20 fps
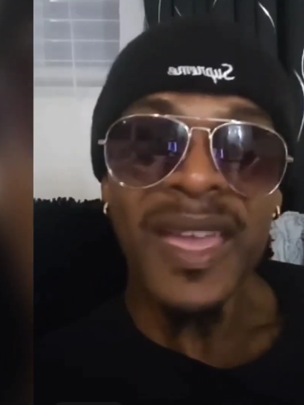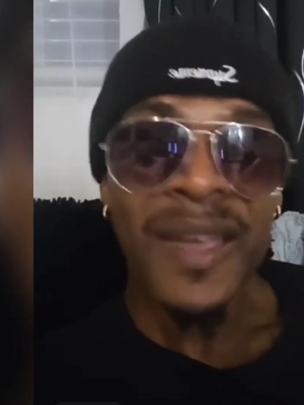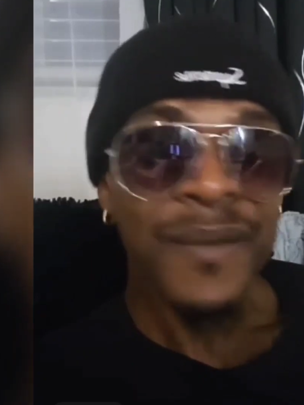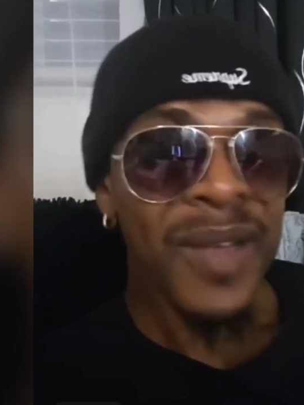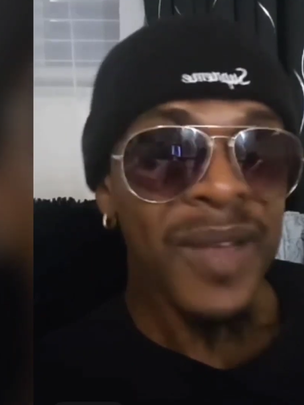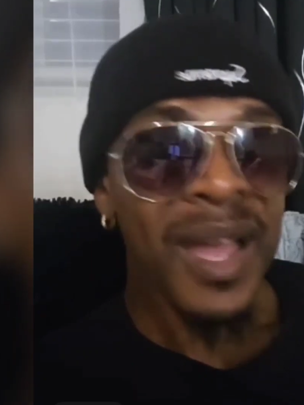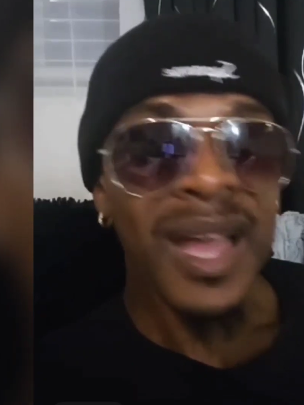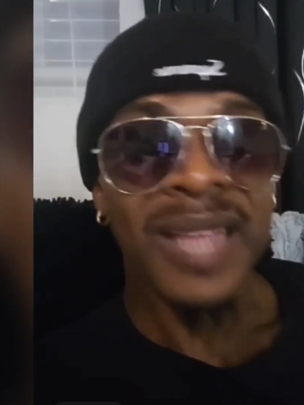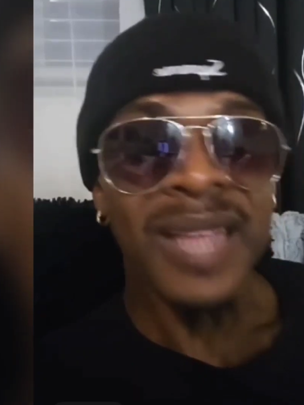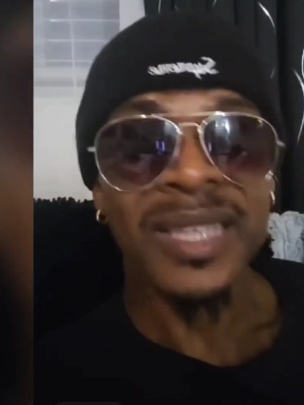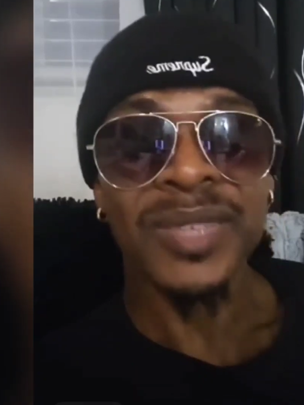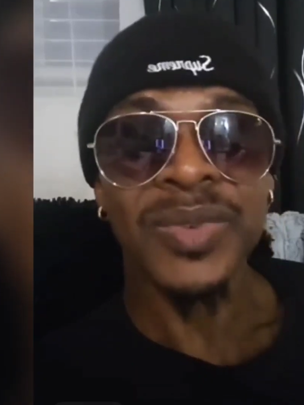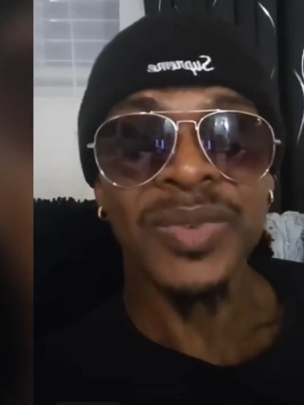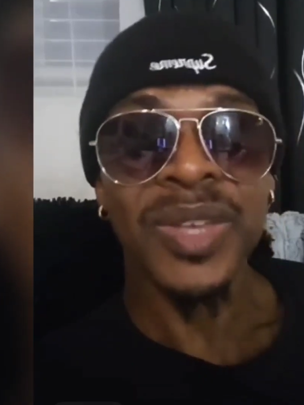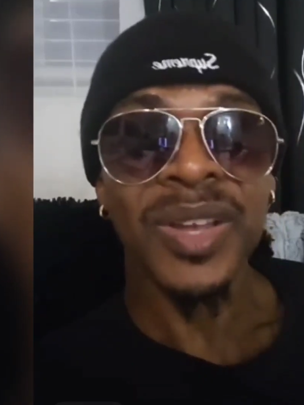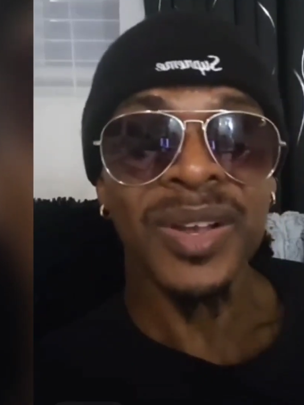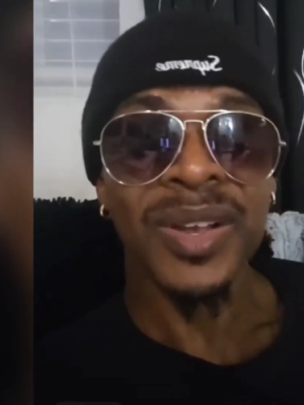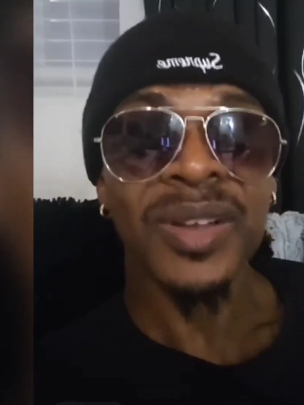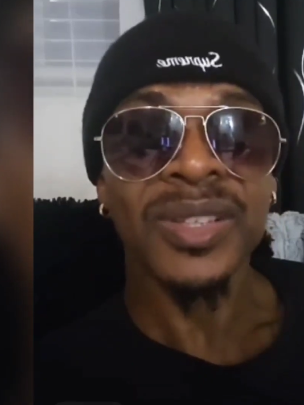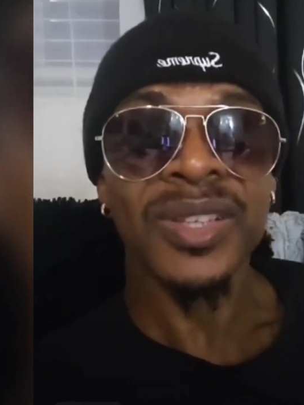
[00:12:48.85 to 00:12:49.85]
every artist where
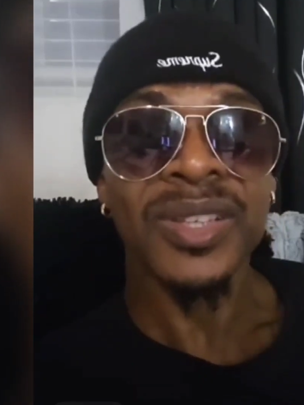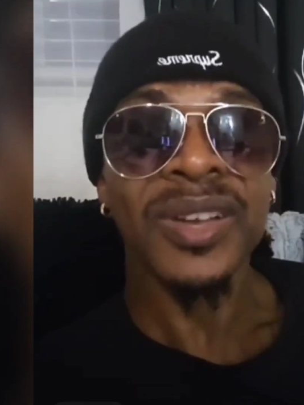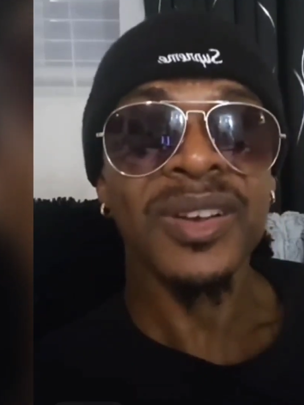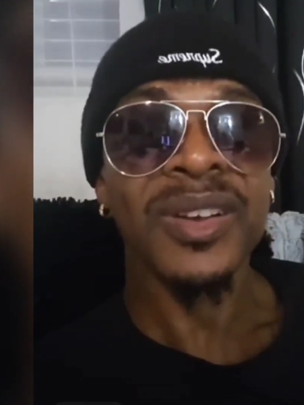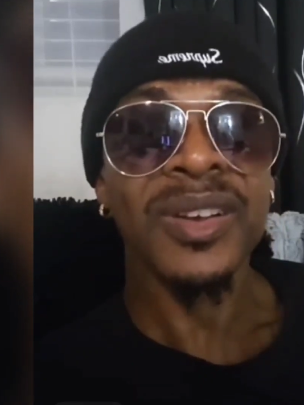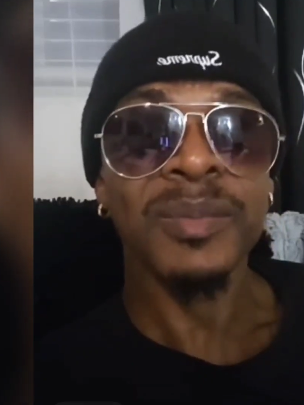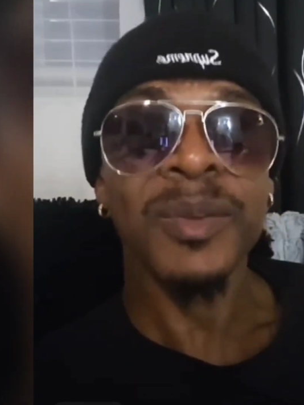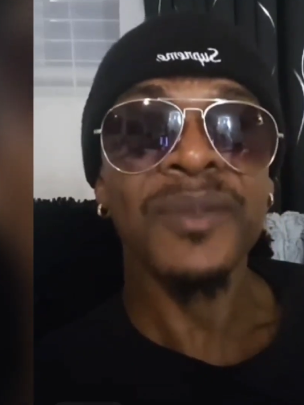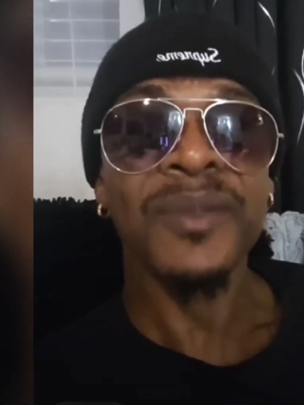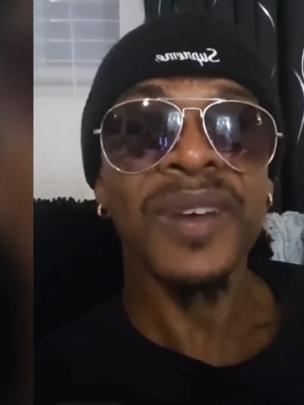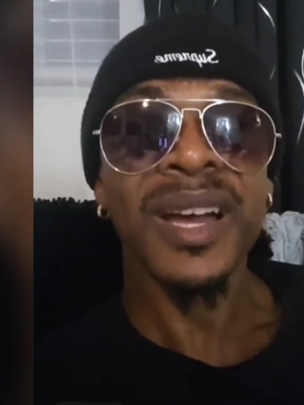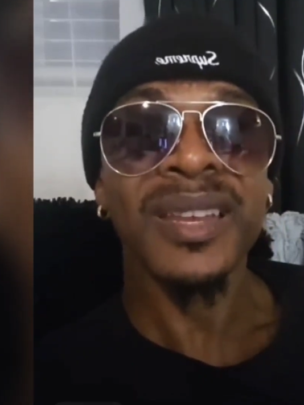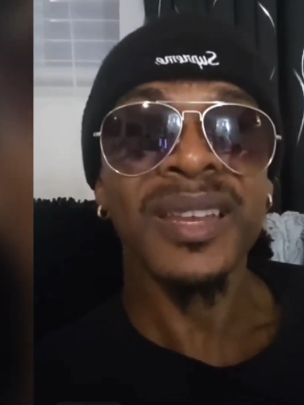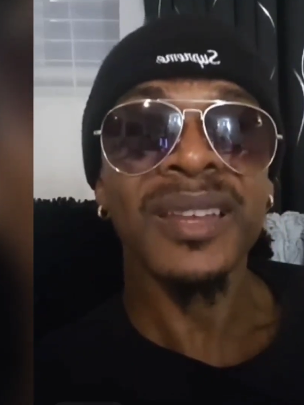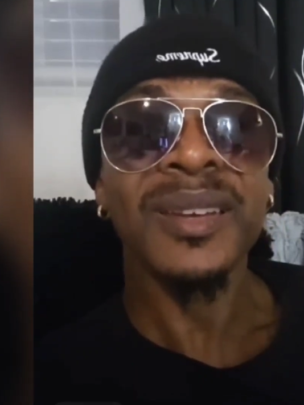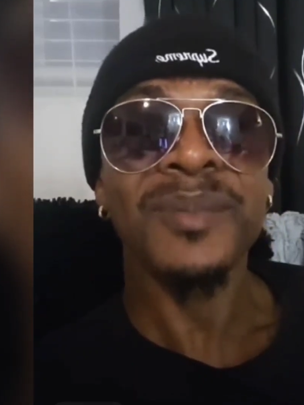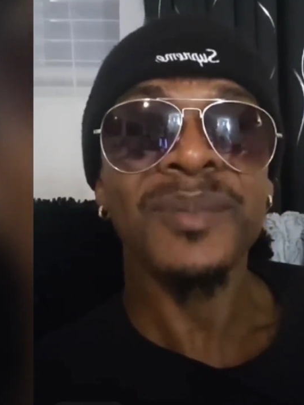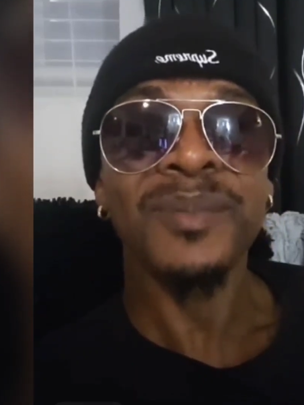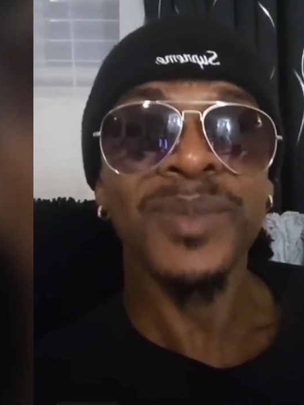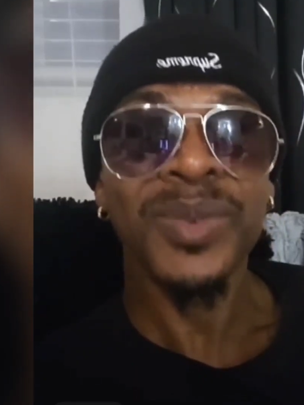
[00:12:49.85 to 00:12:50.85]
you hurt
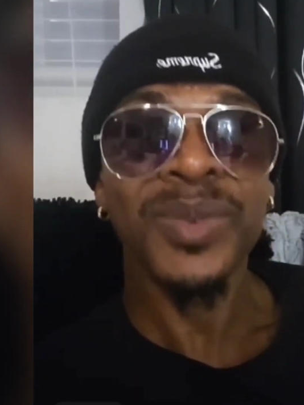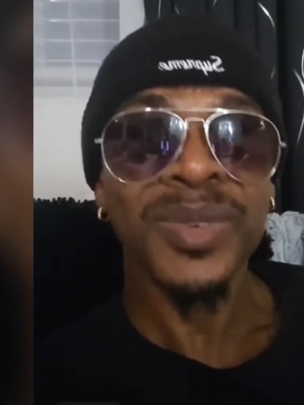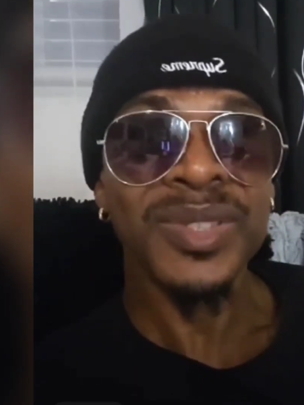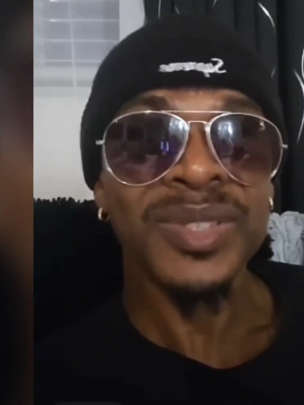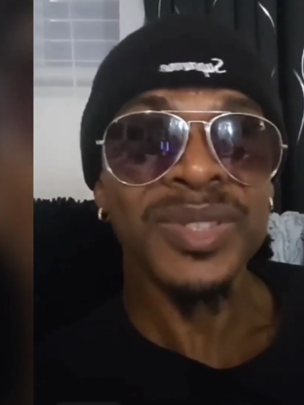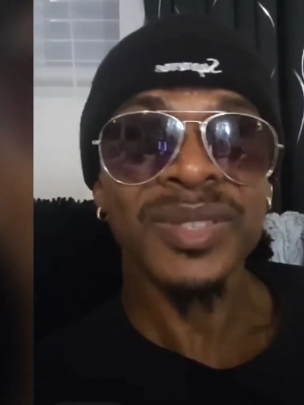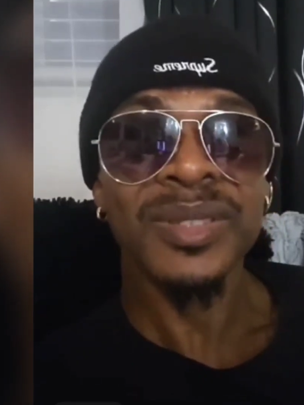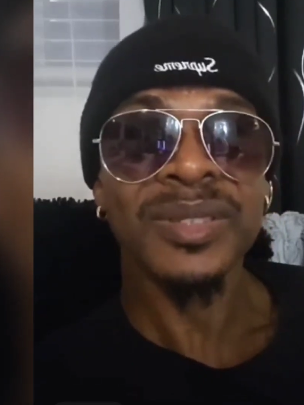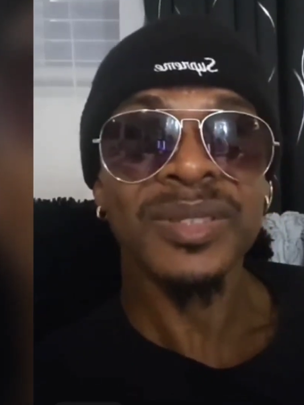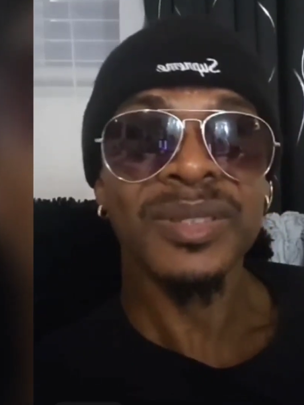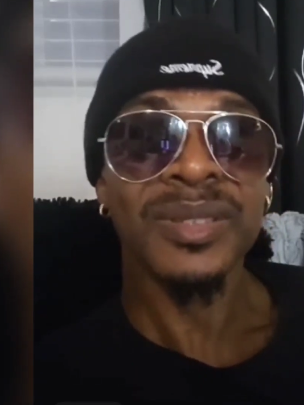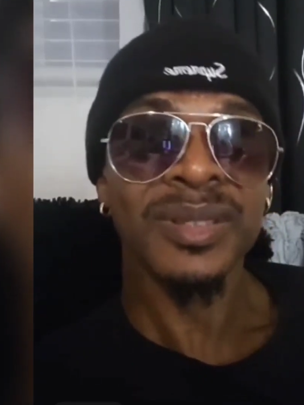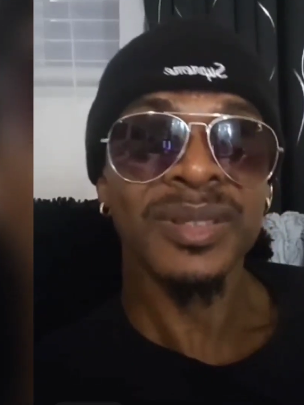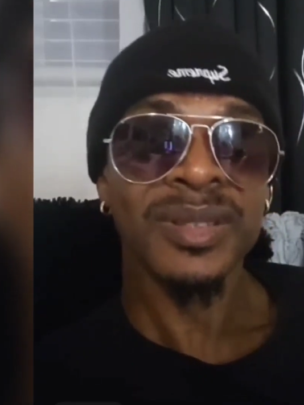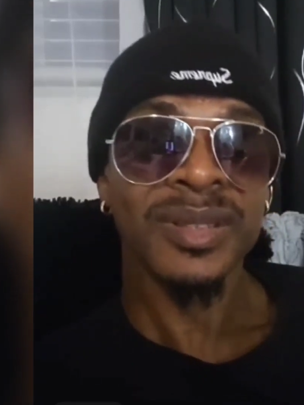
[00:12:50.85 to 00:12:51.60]
Mavado the most.